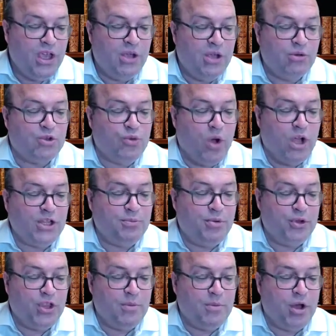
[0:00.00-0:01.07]
he was wont to
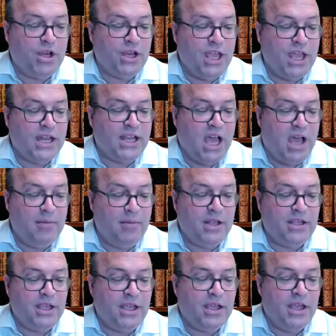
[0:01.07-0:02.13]
put them on again,
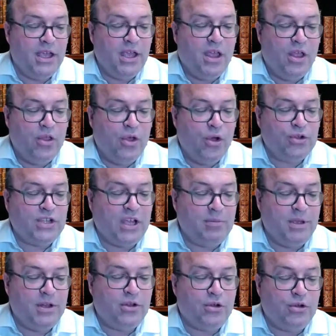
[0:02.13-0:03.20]
commenting, those had
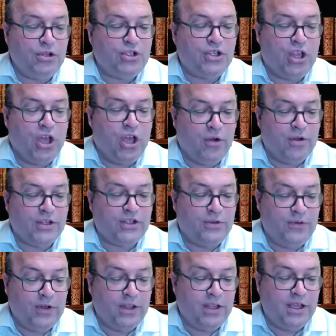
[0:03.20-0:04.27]
been chutz la'aretz
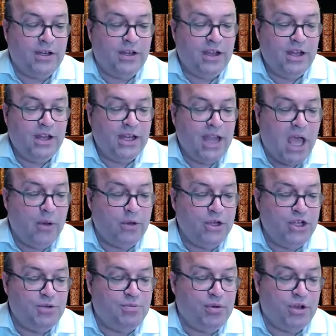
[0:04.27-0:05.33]
tefillin, now we
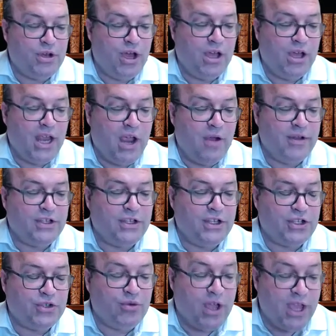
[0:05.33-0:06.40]
should put on Eretz
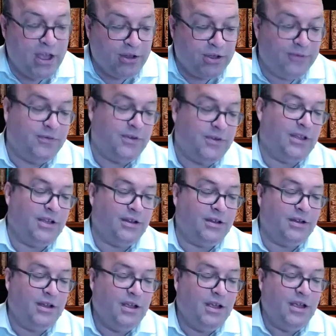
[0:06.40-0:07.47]
Yisrael tefillin.
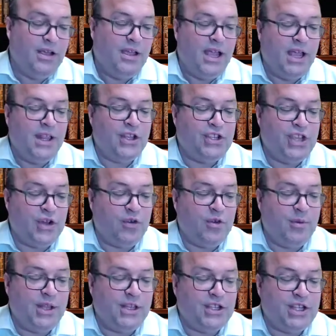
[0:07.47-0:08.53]
And this
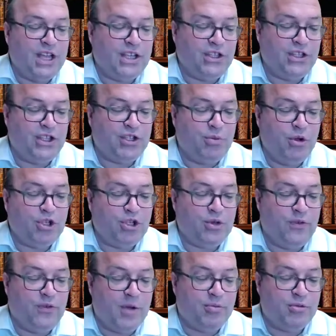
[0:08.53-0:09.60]
increment is at the
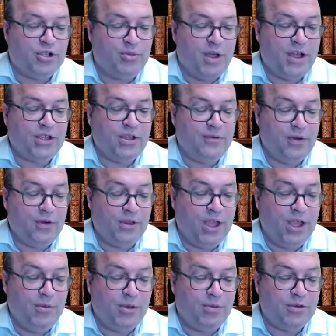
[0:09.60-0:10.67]
disposal of our perspective
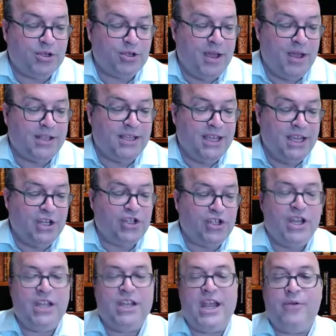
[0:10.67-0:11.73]
Ola with respect to each
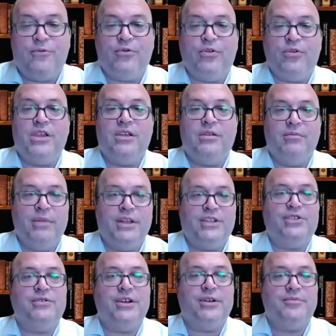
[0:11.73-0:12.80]
and every
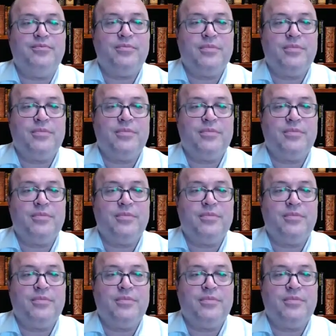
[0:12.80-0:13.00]
mitzvah.